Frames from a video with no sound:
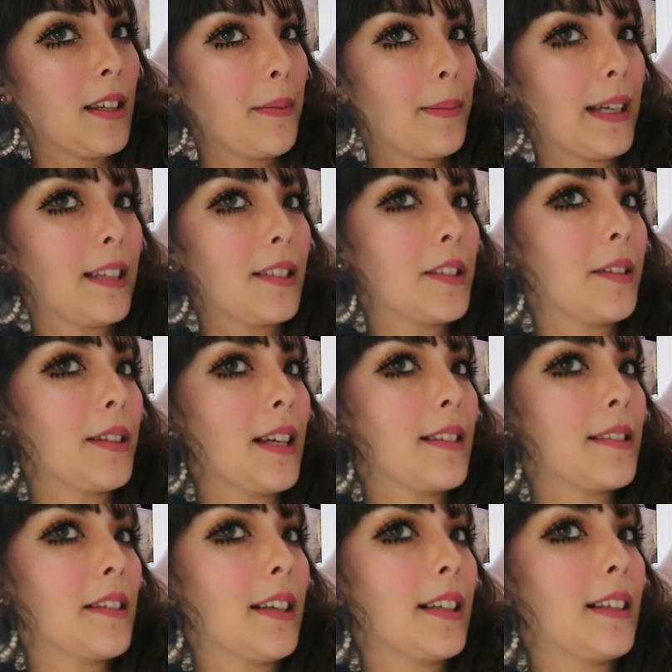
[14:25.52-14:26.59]
the pink, so
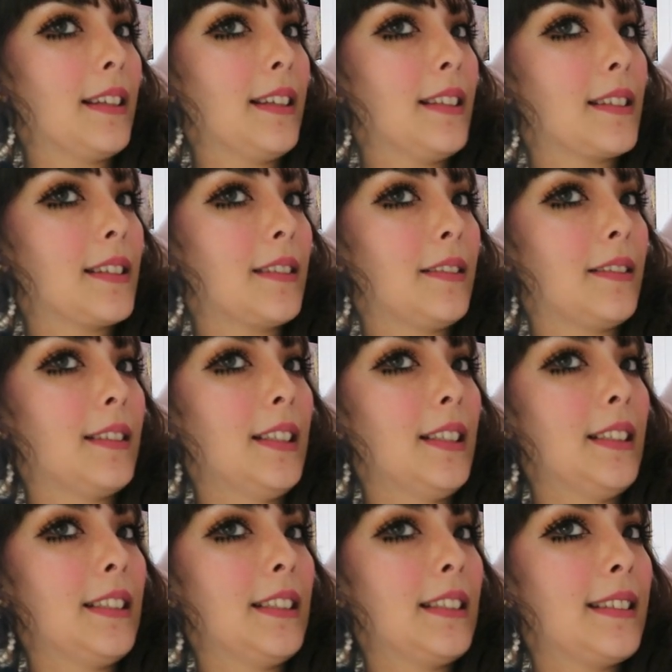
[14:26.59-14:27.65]
there's like a little
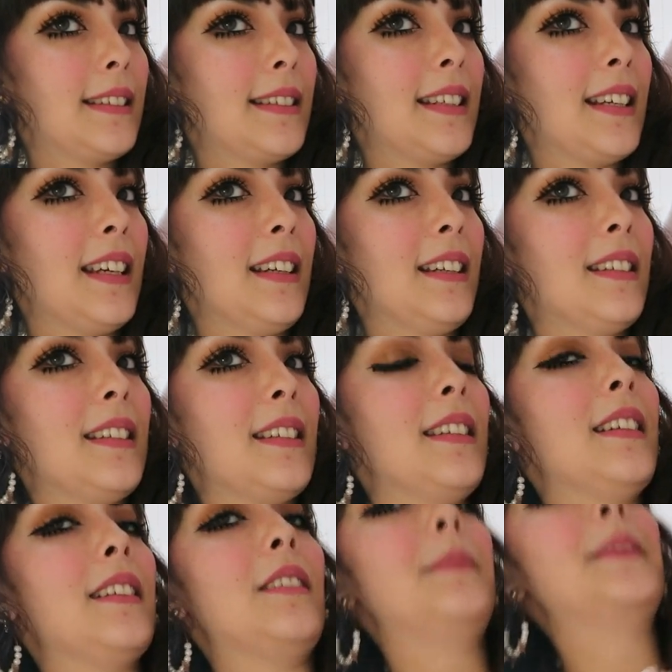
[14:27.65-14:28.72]
tear
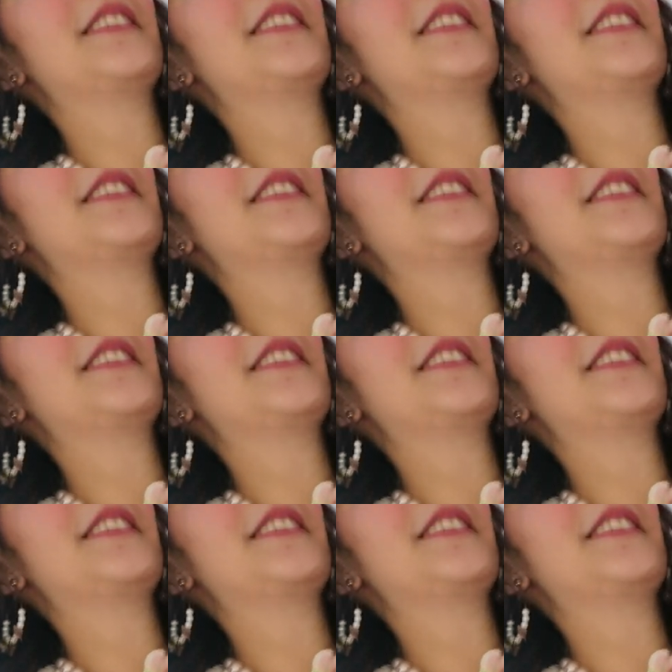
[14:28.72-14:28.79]
thing. Oh